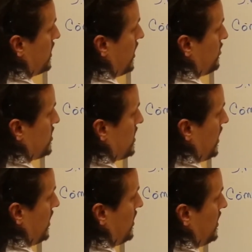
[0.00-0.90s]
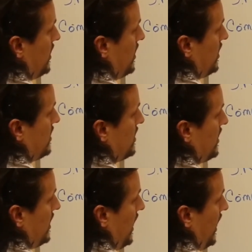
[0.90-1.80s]
times 10 to
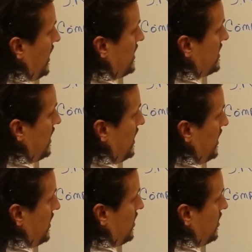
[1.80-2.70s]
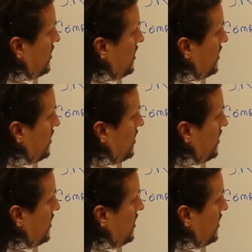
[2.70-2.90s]
the 18